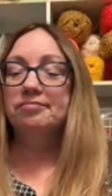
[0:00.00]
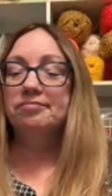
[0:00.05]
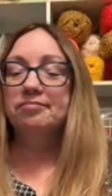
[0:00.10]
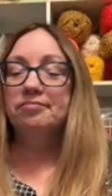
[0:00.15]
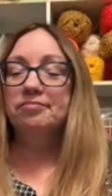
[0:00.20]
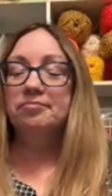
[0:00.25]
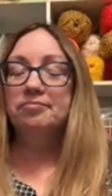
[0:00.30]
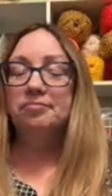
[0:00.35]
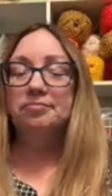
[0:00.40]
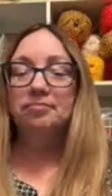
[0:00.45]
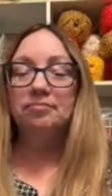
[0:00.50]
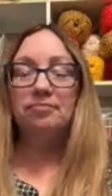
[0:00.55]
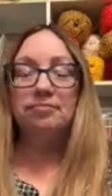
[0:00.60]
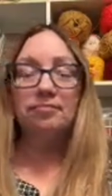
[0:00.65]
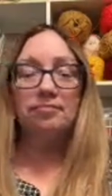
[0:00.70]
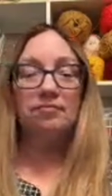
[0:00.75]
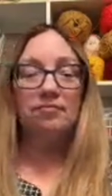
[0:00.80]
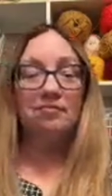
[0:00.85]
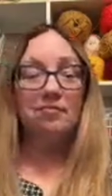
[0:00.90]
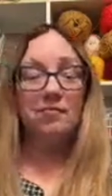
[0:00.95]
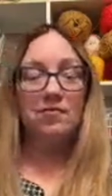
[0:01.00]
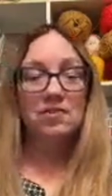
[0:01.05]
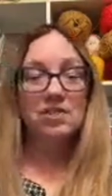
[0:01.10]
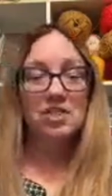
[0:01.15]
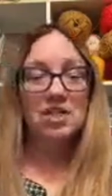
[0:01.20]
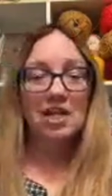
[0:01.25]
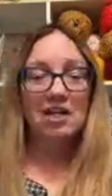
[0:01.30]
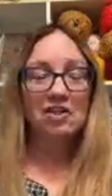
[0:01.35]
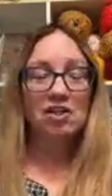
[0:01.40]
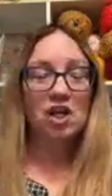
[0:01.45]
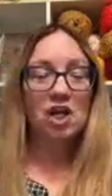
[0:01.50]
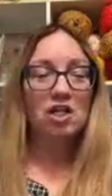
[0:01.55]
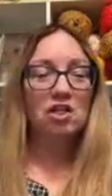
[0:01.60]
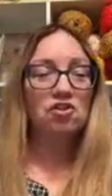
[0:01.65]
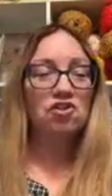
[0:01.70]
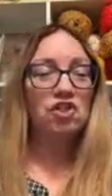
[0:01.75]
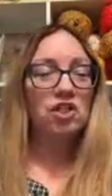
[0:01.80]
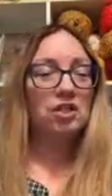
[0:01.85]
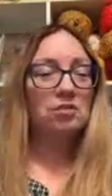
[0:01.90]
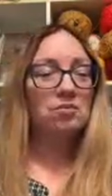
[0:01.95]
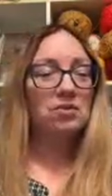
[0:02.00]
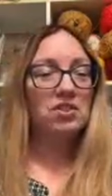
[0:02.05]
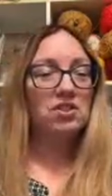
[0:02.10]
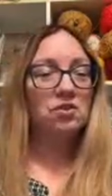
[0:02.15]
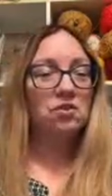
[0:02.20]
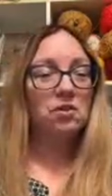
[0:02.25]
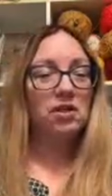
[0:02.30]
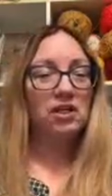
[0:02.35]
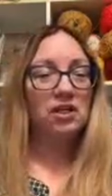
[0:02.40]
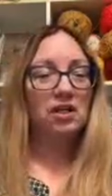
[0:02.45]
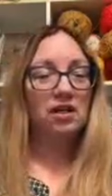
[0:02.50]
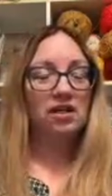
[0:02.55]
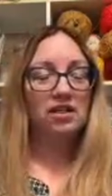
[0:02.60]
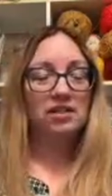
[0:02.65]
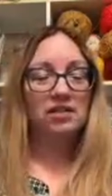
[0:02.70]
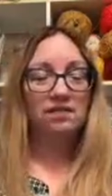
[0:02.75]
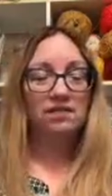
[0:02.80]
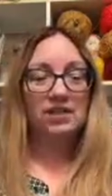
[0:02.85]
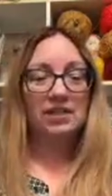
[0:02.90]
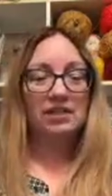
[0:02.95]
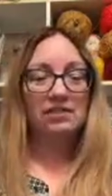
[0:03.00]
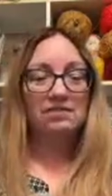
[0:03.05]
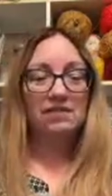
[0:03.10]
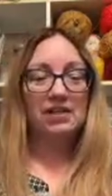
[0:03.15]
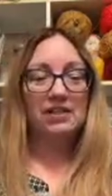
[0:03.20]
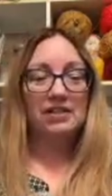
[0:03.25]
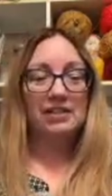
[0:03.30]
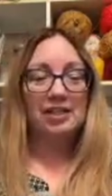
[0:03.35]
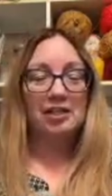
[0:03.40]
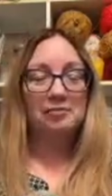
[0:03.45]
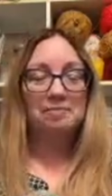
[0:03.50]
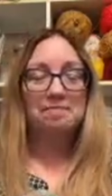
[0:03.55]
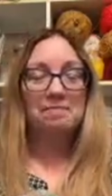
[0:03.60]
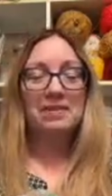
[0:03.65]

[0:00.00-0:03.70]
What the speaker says: Hmm, technology. Well, sorry guys if it's fuzzy.